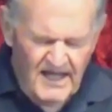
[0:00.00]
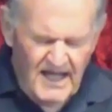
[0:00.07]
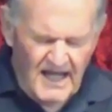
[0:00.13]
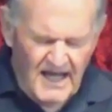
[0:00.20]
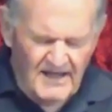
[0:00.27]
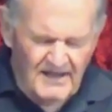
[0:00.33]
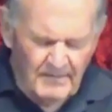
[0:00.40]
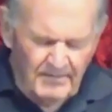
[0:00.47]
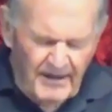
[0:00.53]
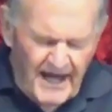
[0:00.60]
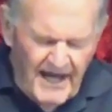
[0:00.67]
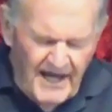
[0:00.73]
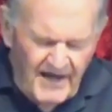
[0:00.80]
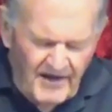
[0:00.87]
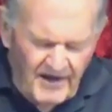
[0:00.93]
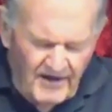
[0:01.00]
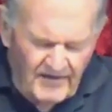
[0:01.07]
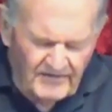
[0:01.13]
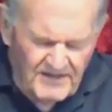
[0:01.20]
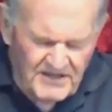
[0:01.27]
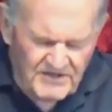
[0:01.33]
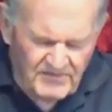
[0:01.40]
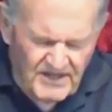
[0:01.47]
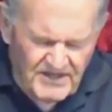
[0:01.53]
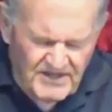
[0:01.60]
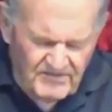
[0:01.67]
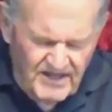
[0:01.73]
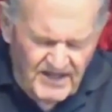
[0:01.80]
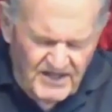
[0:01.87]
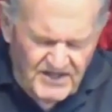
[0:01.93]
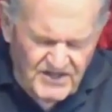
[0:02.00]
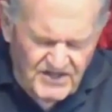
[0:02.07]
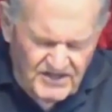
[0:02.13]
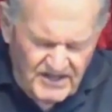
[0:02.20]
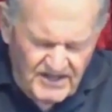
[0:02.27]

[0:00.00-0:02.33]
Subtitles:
and the power of his resurrection.